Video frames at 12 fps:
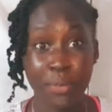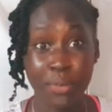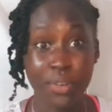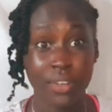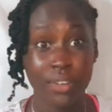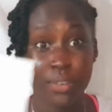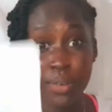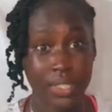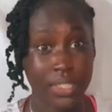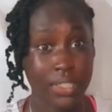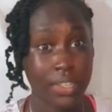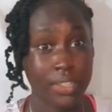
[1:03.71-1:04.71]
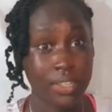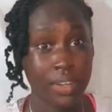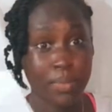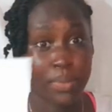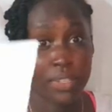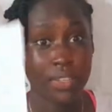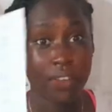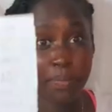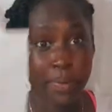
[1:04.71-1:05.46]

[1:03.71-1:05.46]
wrote down the questions on a piece of